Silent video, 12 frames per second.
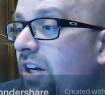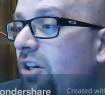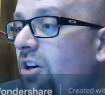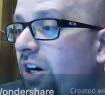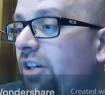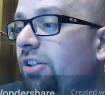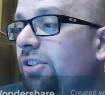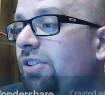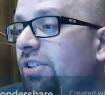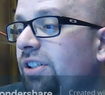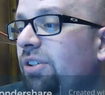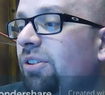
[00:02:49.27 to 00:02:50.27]
Cardinals
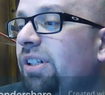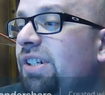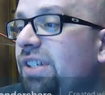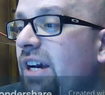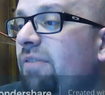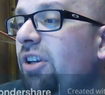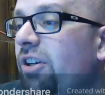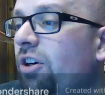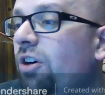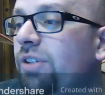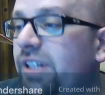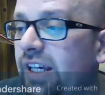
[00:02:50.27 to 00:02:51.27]
are the only 7
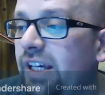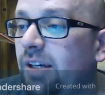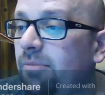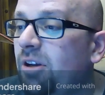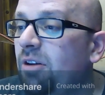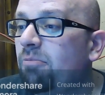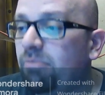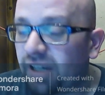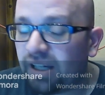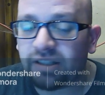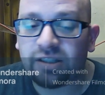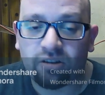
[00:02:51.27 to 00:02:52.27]
0 team,
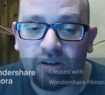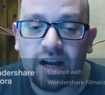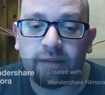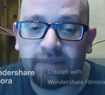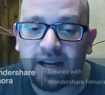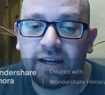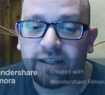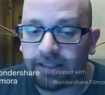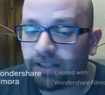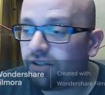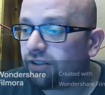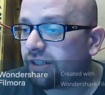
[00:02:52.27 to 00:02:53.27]
beat the crap out of the
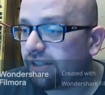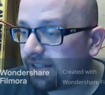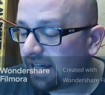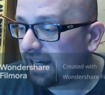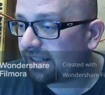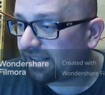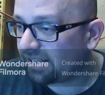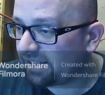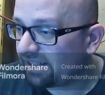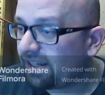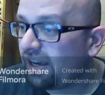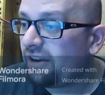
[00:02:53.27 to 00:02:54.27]
Houston
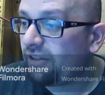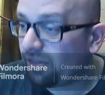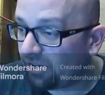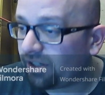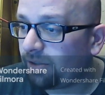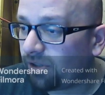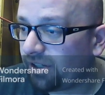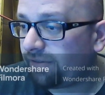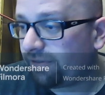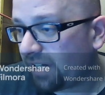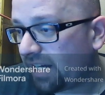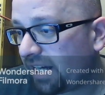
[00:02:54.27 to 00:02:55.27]
Texans 31 to
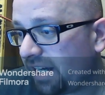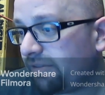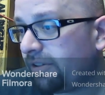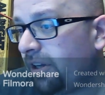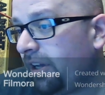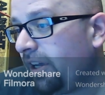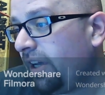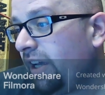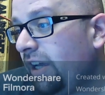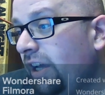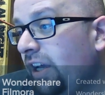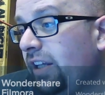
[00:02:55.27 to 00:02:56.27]
5.
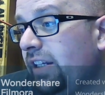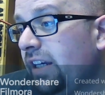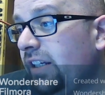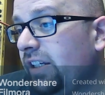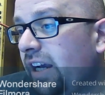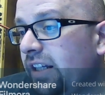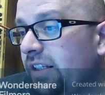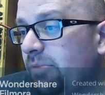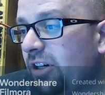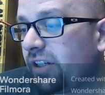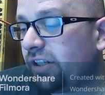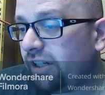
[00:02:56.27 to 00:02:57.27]
Then you had the
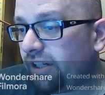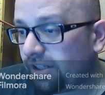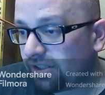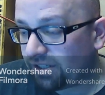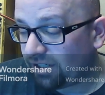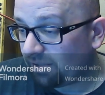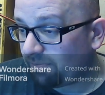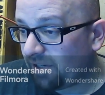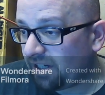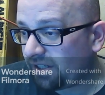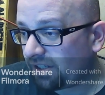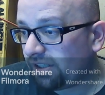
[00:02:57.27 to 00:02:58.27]
Buccaneers just
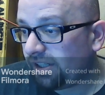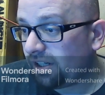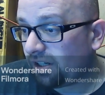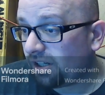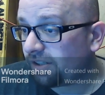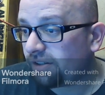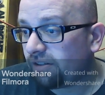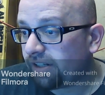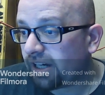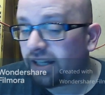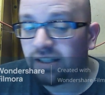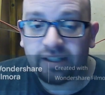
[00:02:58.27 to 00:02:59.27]
basically also
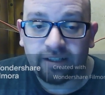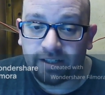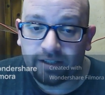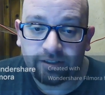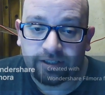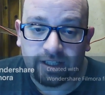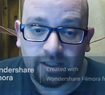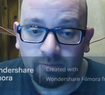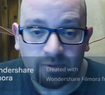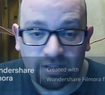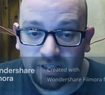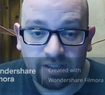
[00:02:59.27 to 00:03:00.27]
annihilate another
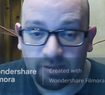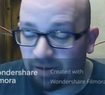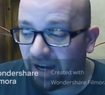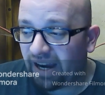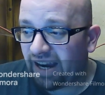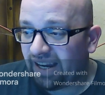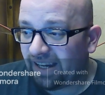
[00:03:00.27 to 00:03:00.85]
team in the